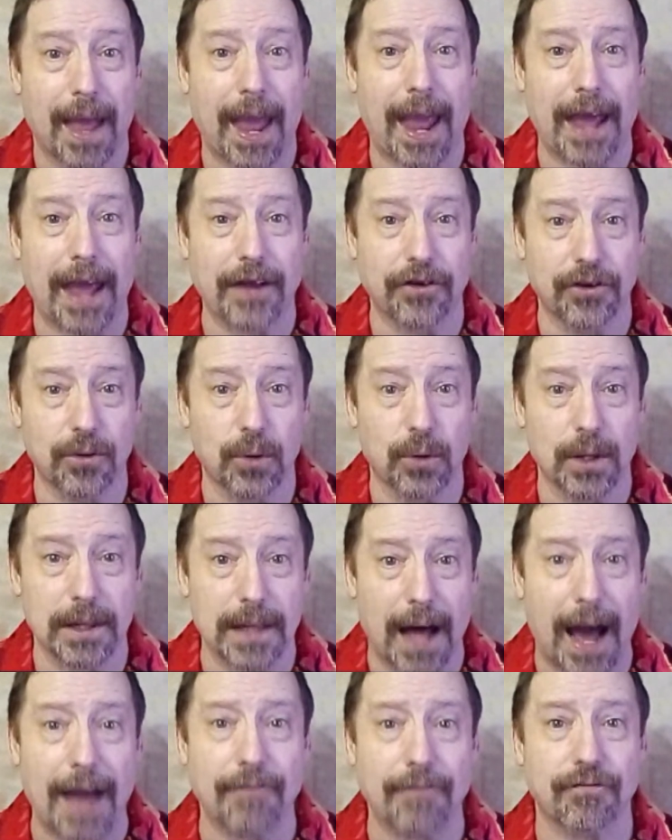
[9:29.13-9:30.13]
and do a
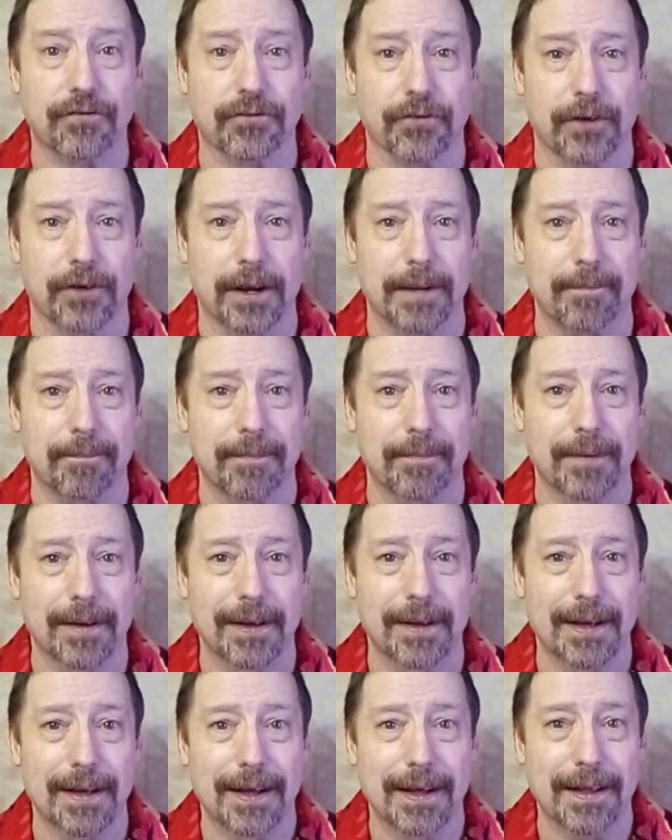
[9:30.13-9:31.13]
live stream
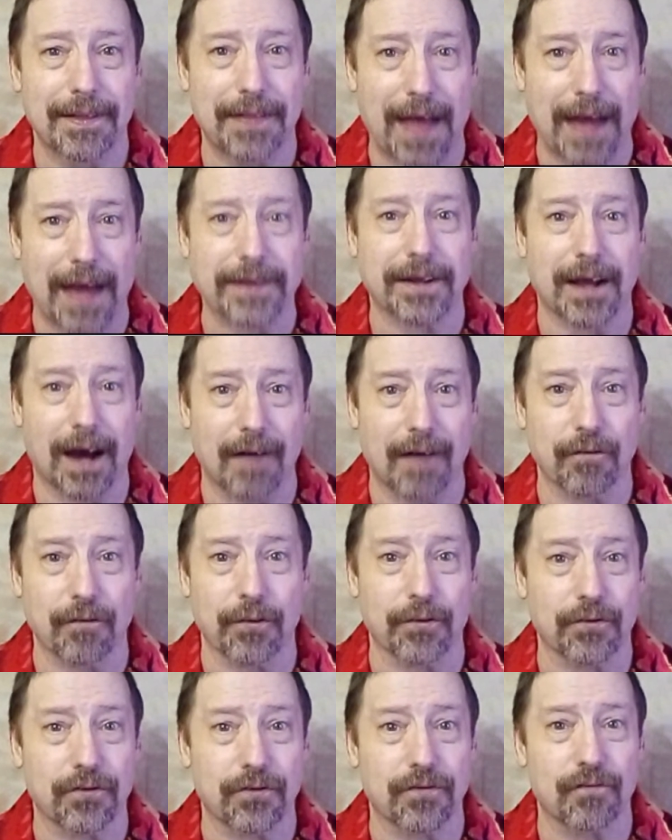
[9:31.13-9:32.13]
that
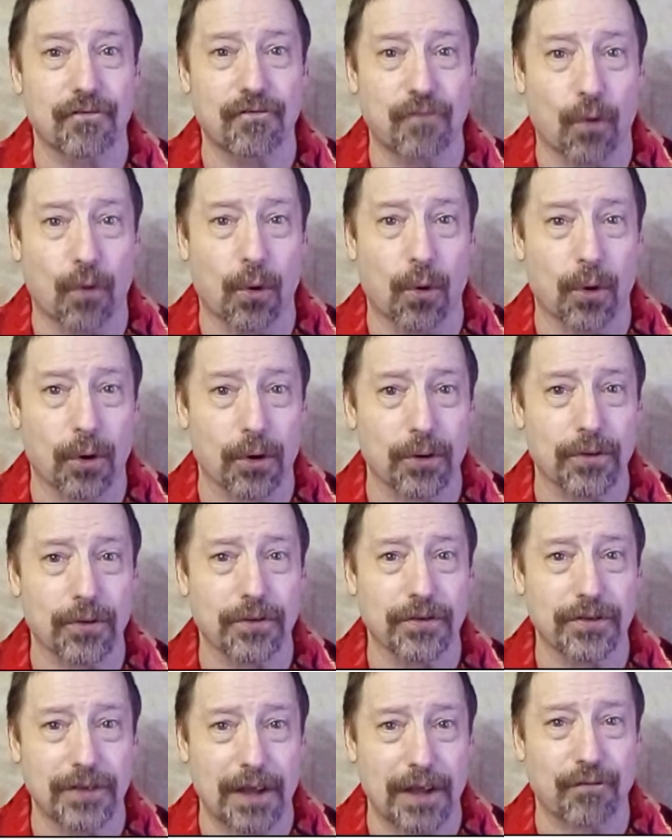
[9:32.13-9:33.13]
covers 4
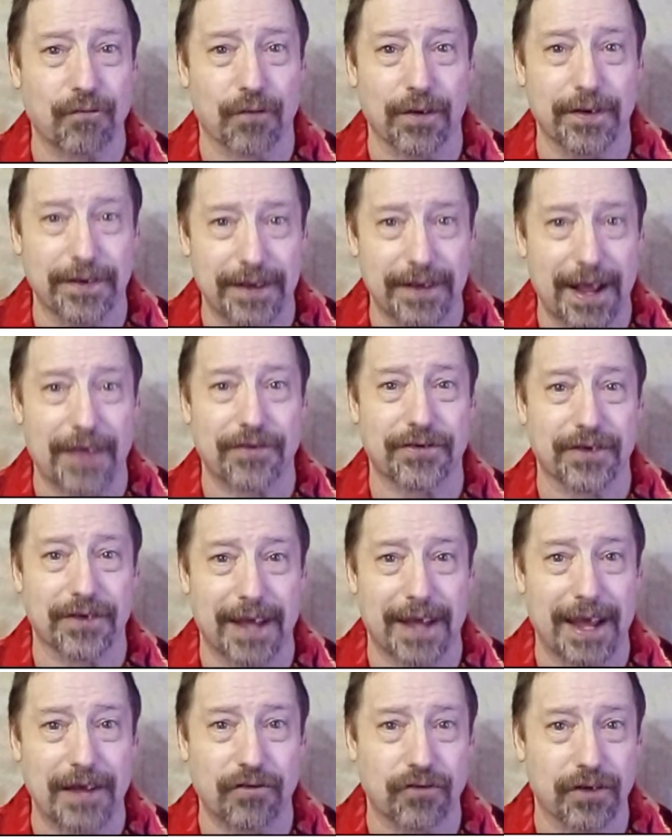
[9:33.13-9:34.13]
different
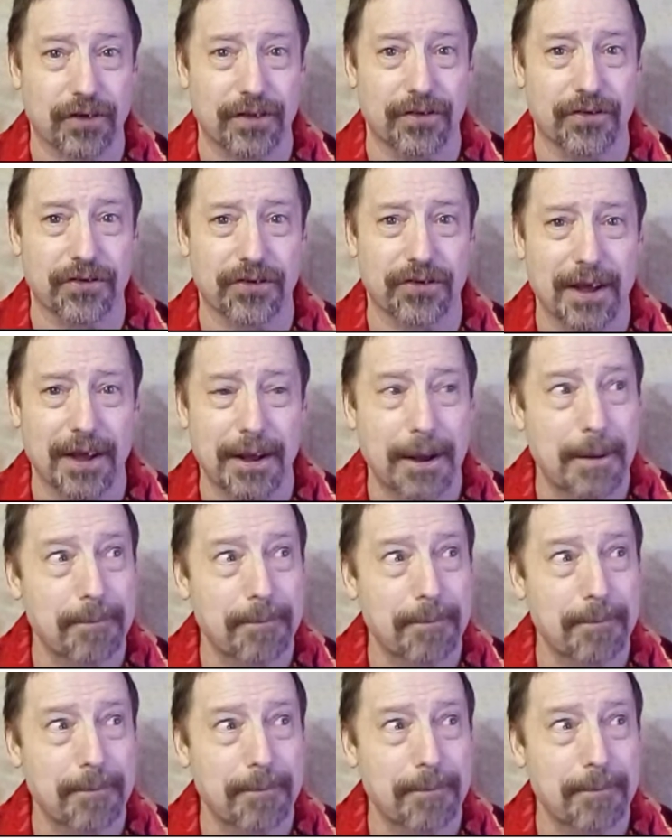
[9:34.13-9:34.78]
destinations,